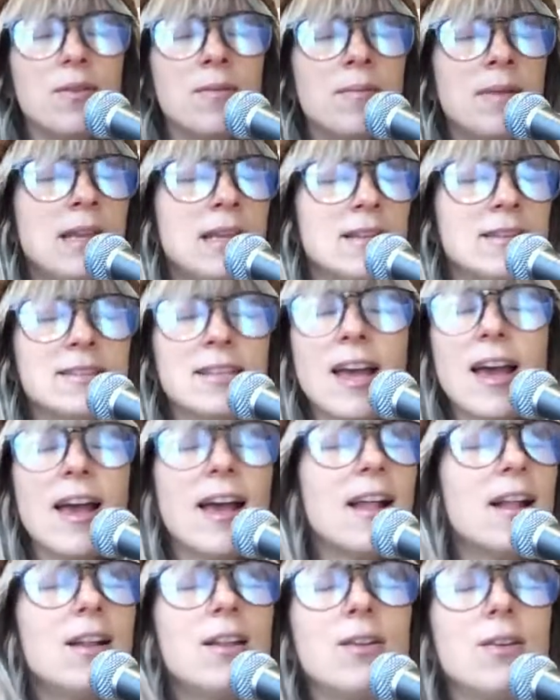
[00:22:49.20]
it means
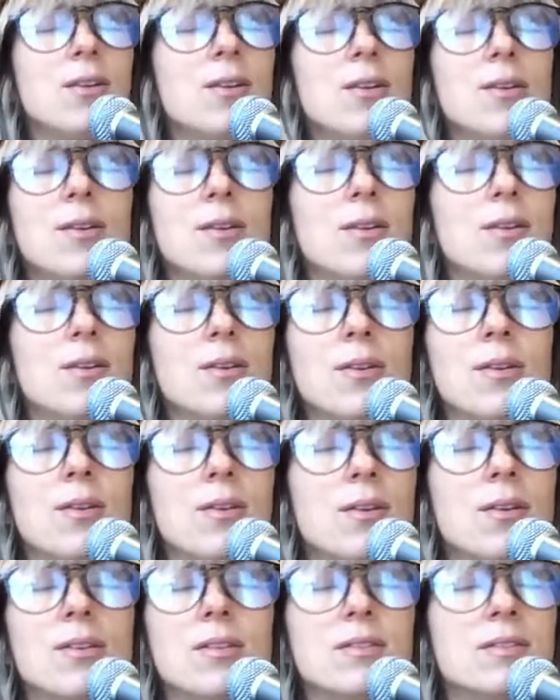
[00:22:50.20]
I
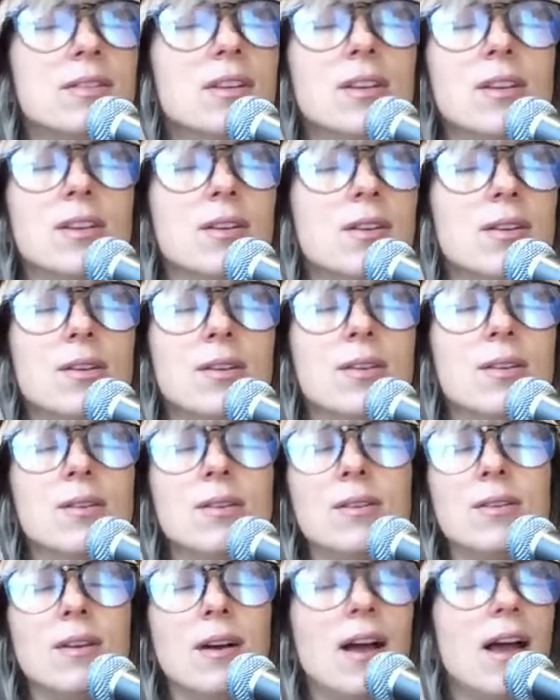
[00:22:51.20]
lose
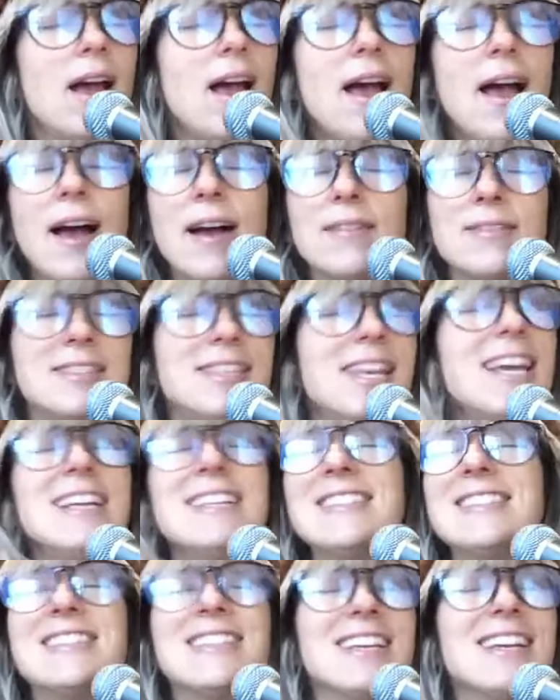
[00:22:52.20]
you. I've
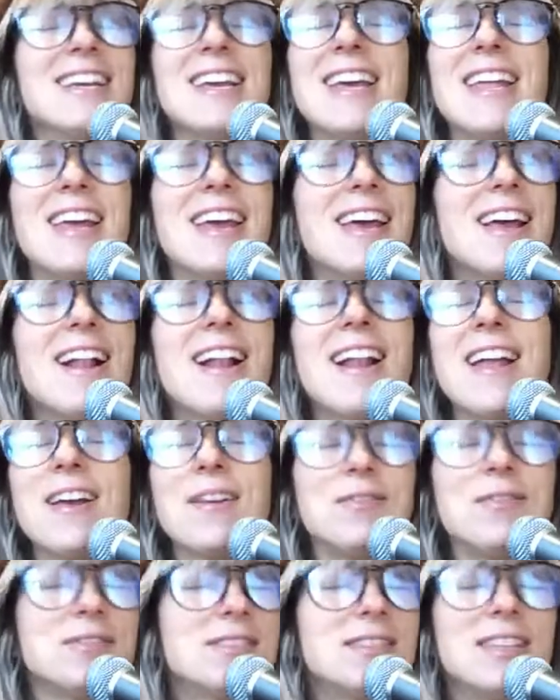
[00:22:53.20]
tasted and
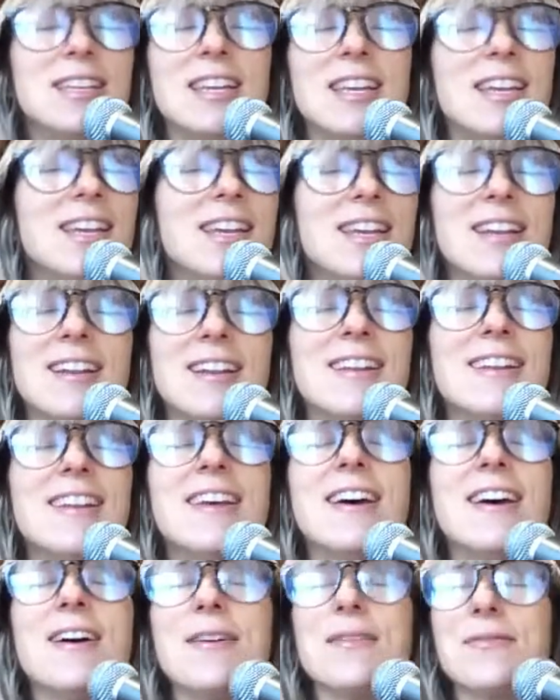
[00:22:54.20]
I've seen
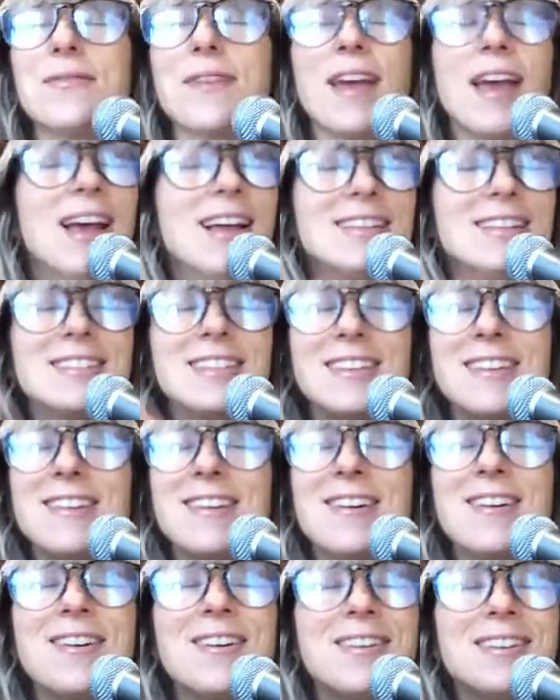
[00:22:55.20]
enough to
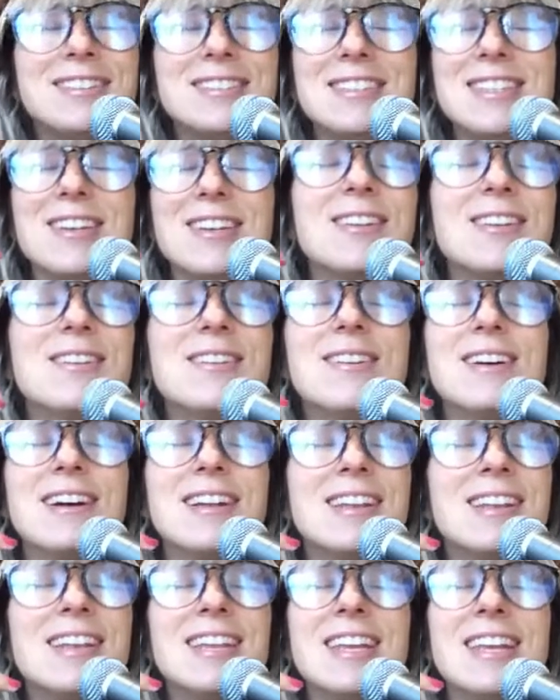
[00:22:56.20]
know it's you I
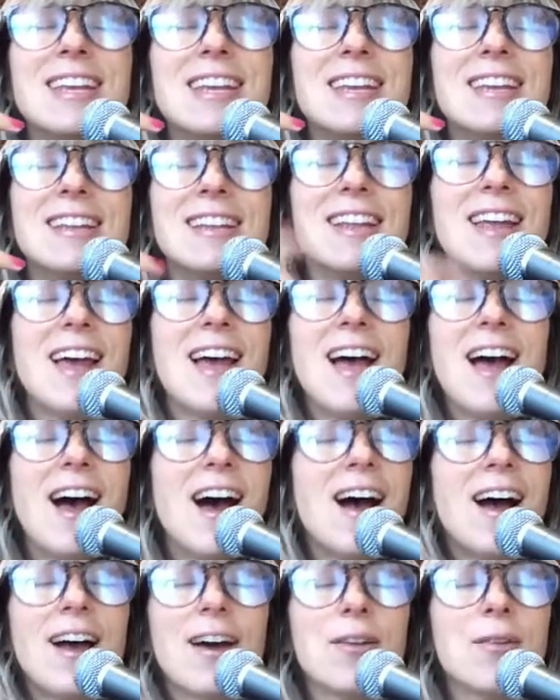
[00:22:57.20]
need.
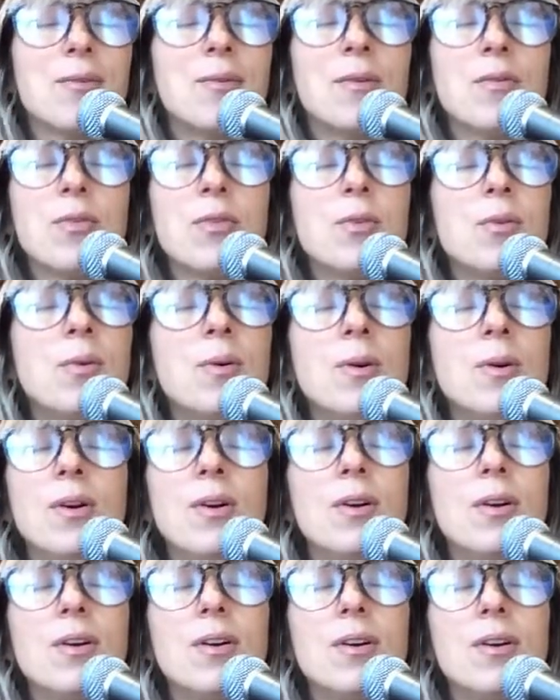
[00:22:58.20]
I don't want the
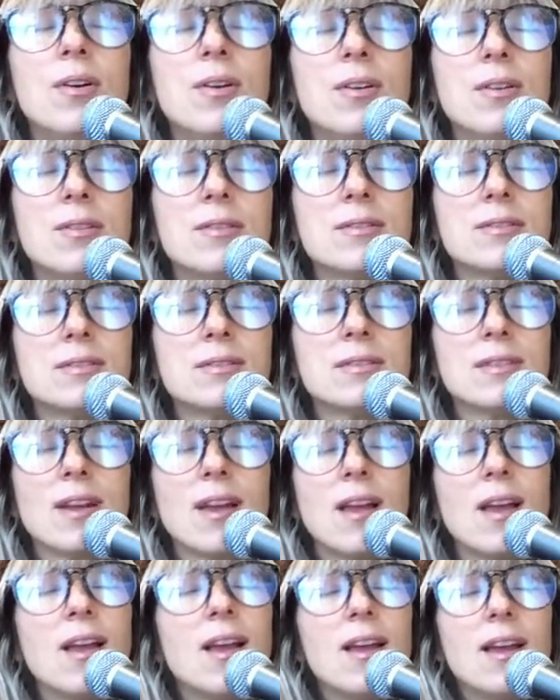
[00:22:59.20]
world
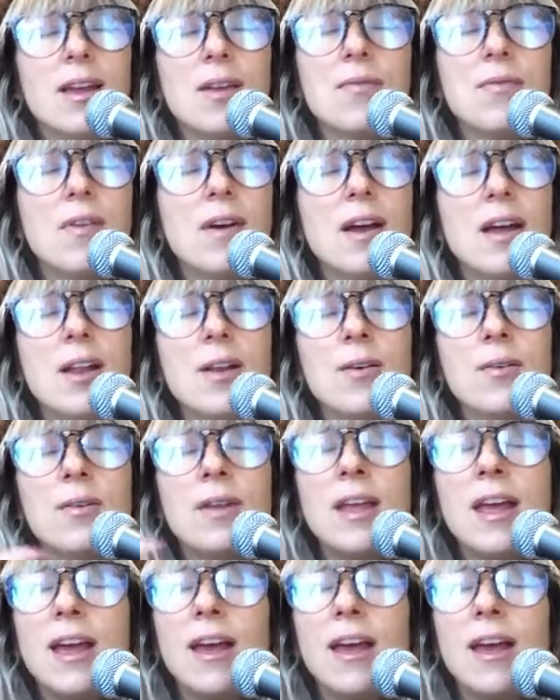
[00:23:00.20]
if I don't